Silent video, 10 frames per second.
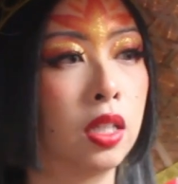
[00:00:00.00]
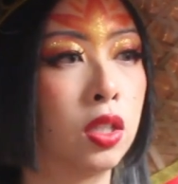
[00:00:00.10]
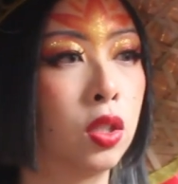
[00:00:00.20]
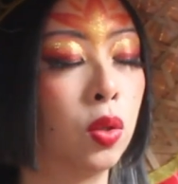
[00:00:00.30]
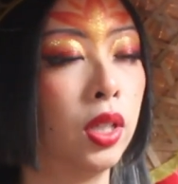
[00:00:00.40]

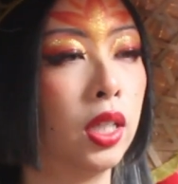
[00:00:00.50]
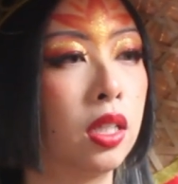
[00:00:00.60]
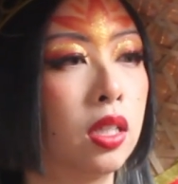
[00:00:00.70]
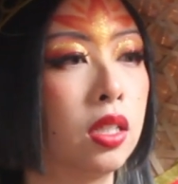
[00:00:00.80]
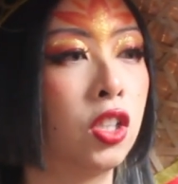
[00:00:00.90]
doing it
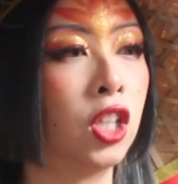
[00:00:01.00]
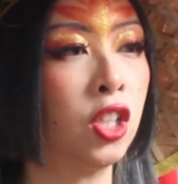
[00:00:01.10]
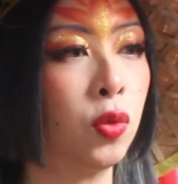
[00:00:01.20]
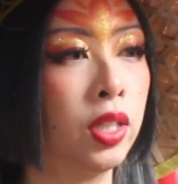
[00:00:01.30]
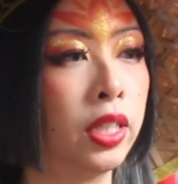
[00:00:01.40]

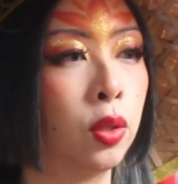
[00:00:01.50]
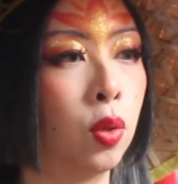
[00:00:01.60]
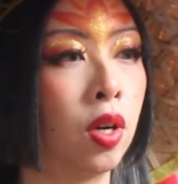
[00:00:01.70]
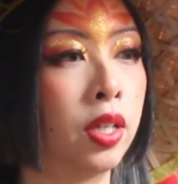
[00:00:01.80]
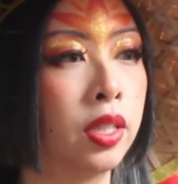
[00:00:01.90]
genuinely,
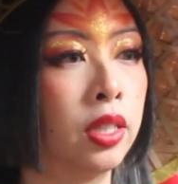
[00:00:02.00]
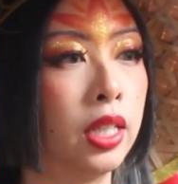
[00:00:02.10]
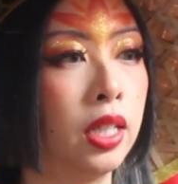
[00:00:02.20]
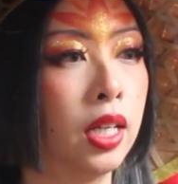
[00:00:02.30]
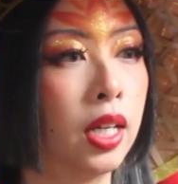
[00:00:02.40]

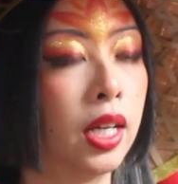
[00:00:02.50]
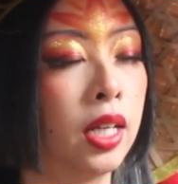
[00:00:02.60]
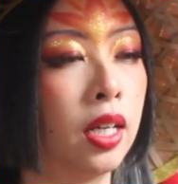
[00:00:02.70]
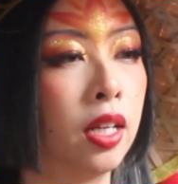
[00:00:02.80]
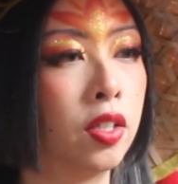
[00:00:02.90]
wholeheartedly, and
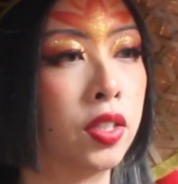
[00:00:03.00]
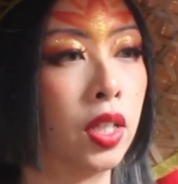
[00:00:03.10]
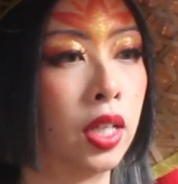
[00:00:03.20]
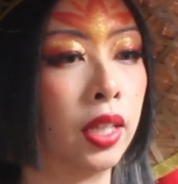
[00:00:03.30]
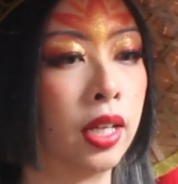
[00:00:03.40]

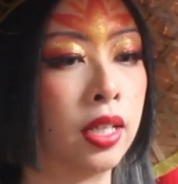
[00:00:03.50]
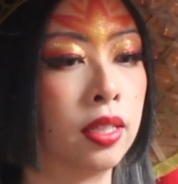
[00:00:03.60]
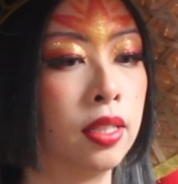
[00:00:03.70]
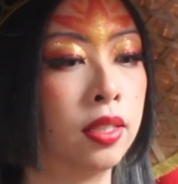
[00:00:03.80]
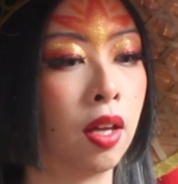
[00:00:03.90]
understanding that it
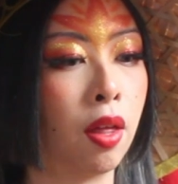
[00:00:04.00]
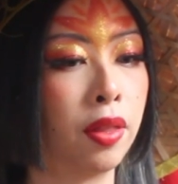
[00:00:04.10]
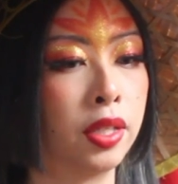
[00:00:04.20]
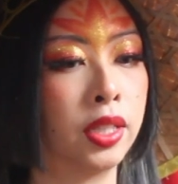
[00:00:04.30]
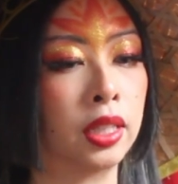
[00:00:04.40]
is
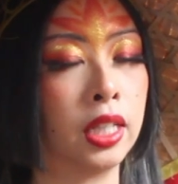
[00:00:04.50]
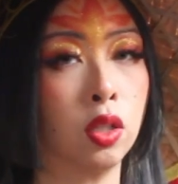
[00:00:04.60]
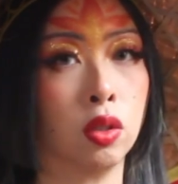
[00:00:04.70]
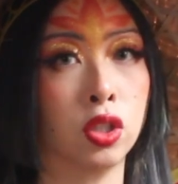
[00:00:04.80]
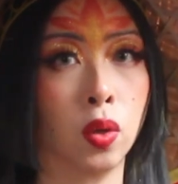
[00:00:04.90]
authentically
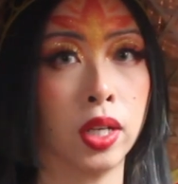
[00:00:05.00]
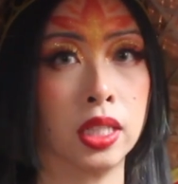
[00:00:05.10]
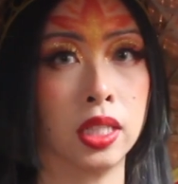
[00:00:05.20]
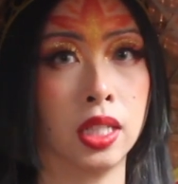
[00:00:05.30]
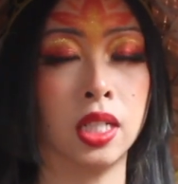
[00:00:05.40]
your
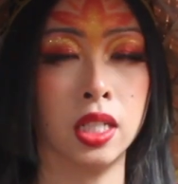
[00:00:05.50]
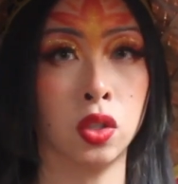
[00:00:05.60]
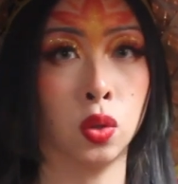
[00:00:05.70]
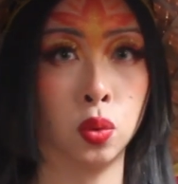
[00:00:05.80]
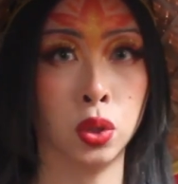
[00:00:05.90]
choice. It is
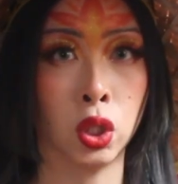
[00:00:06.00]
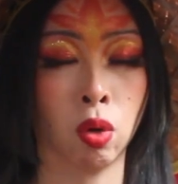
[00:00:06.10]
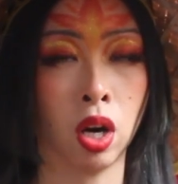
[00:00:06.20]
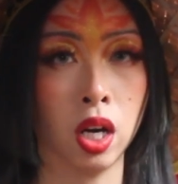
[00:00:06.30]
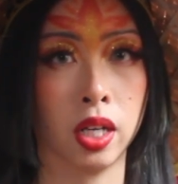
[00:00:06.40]
who you
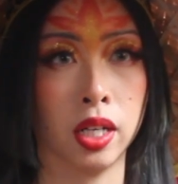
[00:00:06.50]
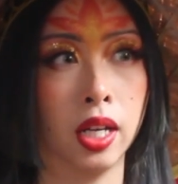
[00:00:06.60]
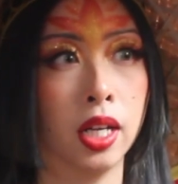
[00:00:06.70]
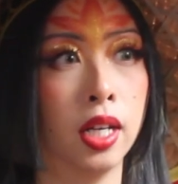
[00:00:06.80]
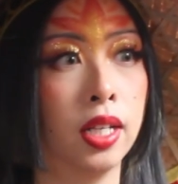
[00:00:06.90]
are.
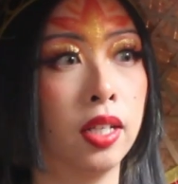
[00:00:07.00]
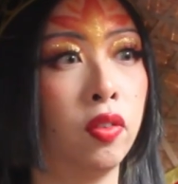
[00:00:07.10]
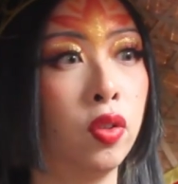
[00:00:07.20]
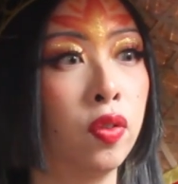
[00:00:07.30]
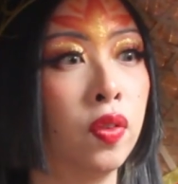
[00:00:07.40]
If
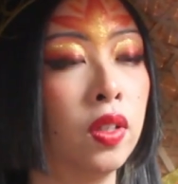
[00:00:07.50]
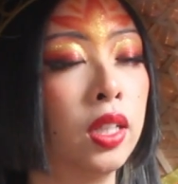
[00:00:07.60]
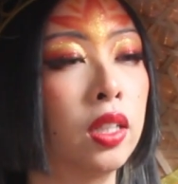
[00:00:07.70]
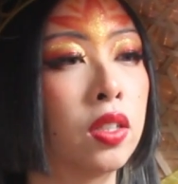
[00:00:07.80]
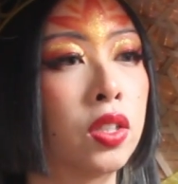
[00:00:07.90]
you feel
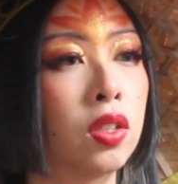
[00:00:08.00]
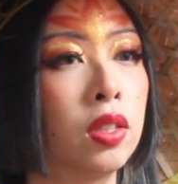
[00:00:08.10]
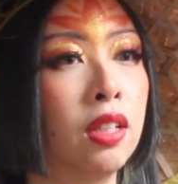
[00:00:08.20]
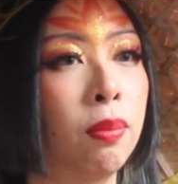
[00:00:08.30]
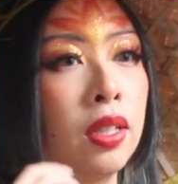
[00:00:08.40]
like you're still
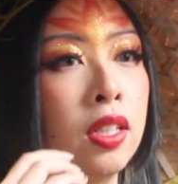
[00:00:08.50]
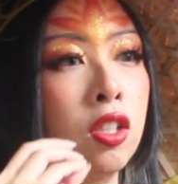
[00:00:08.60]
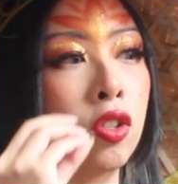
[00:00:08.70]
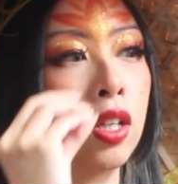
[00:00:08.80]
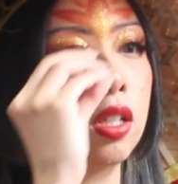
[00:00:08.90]
leaping and you're
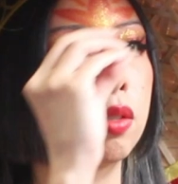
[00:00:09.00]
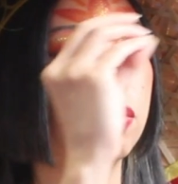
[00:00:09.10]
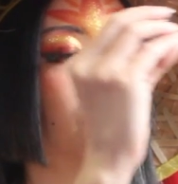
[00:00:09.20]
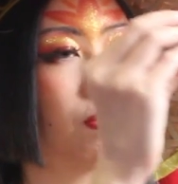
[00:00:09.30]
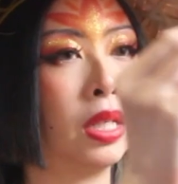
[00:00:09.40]
trying to
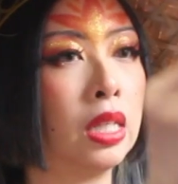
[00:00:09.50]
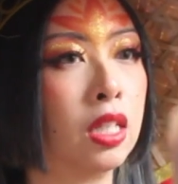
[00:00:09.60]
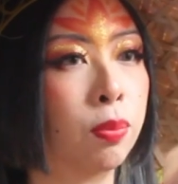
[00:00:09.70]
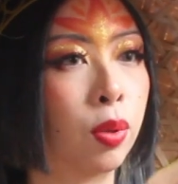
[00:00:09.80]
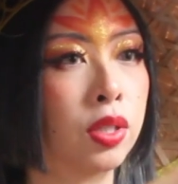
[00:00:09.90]
be this
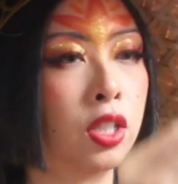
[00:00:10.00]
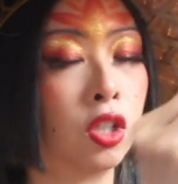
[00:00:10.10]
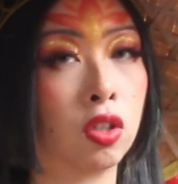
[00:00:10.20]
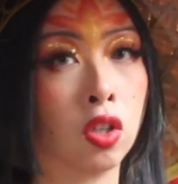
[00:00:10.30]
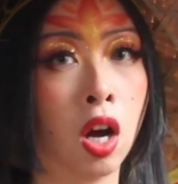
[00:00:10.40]
person
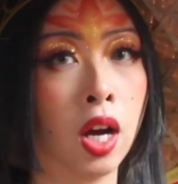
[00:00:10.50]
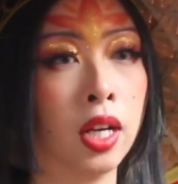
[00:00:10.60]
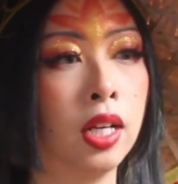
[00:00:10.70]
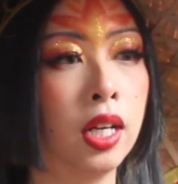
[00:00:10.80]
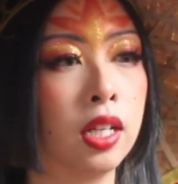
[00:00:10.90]
you're not,
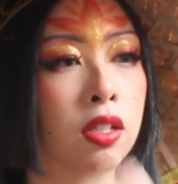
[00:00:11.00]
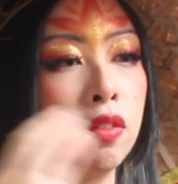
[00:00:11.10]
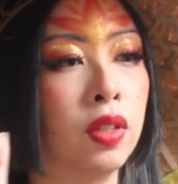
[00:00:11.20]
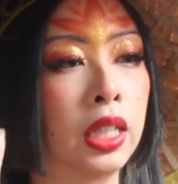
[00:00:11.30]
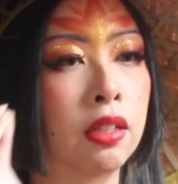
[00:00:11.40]
and you
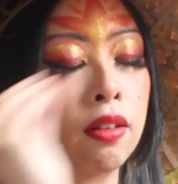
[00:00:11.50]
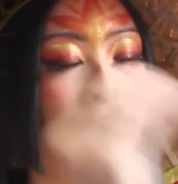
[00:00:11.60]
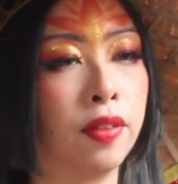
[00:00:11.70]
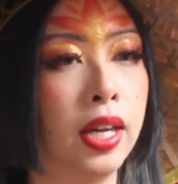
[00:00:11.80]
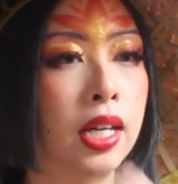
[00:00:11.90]
feel like you're a
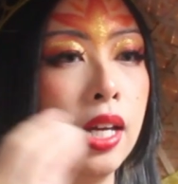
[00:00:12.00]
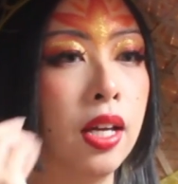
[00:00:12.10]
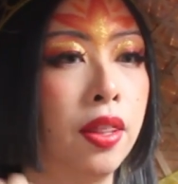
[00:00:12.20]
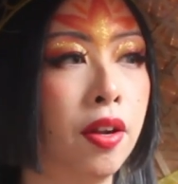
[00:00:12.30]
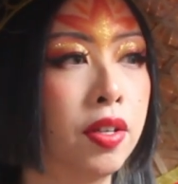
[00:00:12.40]
fake,
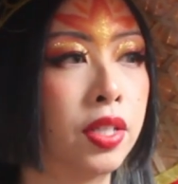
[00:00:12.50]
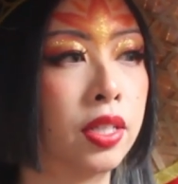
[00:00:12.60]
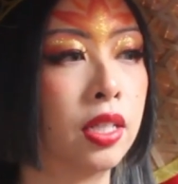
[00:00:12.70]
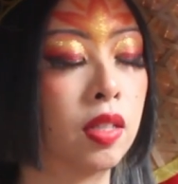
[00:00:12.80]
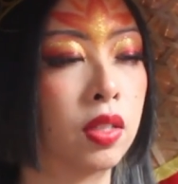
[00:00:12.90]
there is a
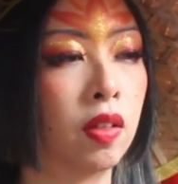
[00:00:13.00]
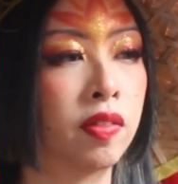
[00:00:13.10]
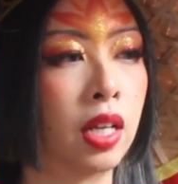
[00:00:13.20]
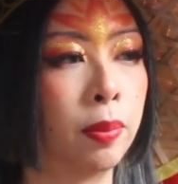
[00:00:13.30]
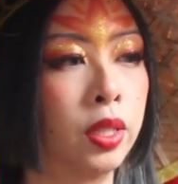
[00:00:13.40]
sense of
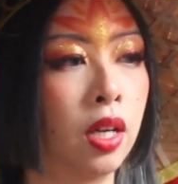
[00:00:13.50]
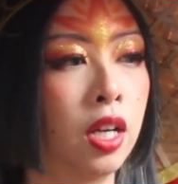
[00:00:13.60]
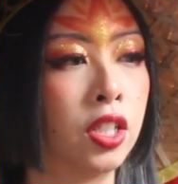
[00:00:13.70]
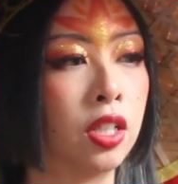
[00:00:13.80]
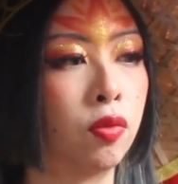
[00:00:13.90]
self-sabotage
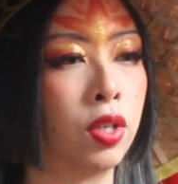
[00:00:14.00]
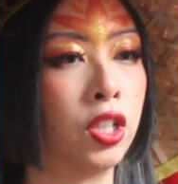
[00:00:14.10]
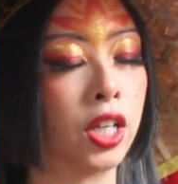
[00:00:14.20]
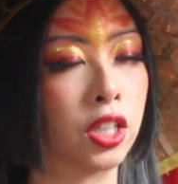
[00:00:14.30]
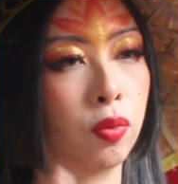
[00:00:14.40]
and a
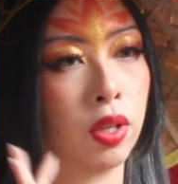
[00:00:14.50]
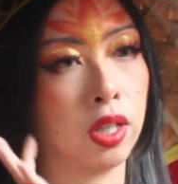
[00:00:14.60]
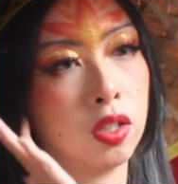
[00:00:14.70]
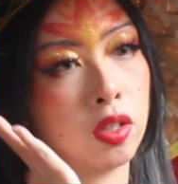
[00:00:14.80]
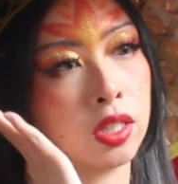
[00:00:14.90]
rejection
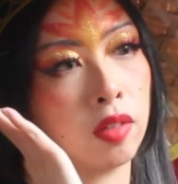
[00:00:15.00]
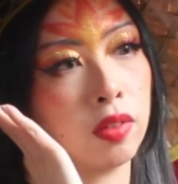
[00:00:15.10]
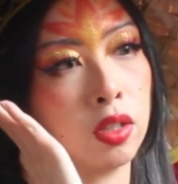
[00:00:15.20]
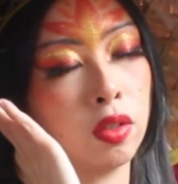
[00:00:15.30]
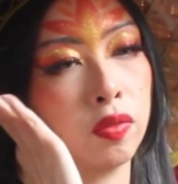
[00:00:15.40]
within yourself that
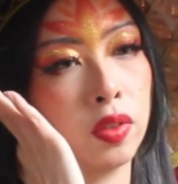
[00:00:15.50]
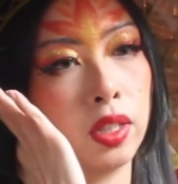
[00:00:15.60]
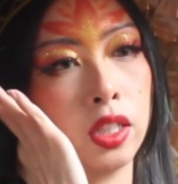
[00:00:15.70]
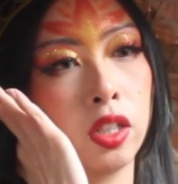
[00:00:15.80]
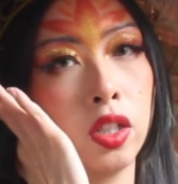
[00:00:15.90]
you don't feel
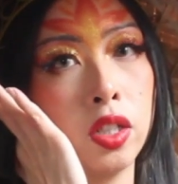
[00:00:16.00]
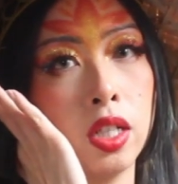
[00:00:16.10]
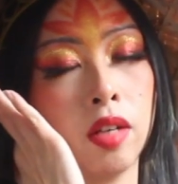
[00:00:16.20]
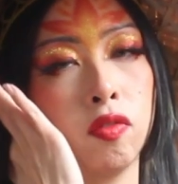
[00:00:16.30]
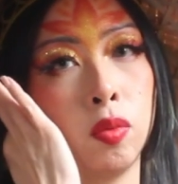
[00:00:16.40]
like you're good
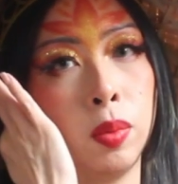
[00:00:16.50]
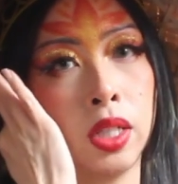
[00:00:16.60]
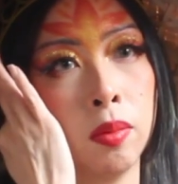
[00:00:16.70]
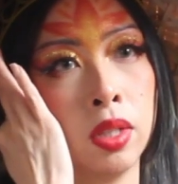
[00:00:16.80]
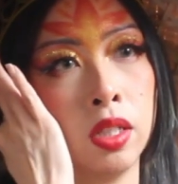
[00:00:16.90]
enough to
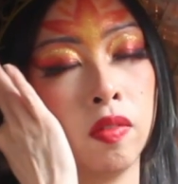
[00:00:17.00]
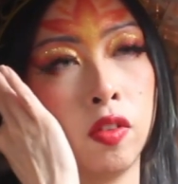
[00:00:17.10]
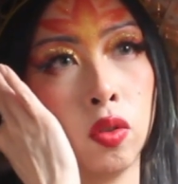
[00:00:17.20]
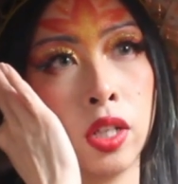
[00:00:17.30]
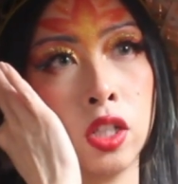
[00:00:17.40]
become the
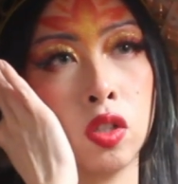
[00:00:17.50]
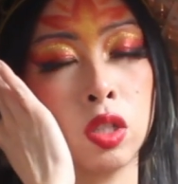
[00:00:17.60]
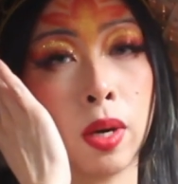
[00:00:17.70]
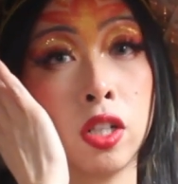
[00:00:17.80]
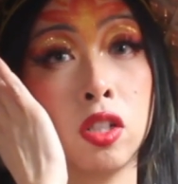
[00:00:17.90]
individual that you
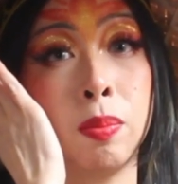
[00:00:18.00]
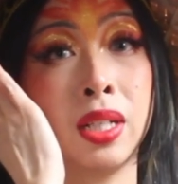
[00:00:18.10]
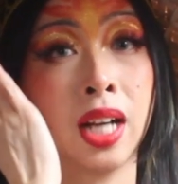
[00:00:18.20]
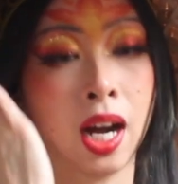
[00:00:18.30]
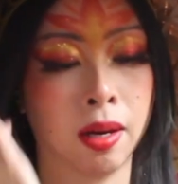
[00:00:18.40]
aspire to
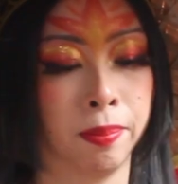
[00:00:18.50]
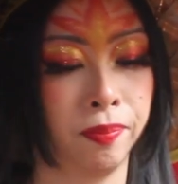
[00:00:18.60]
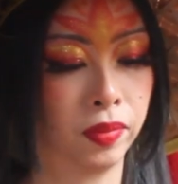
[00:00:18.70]
become,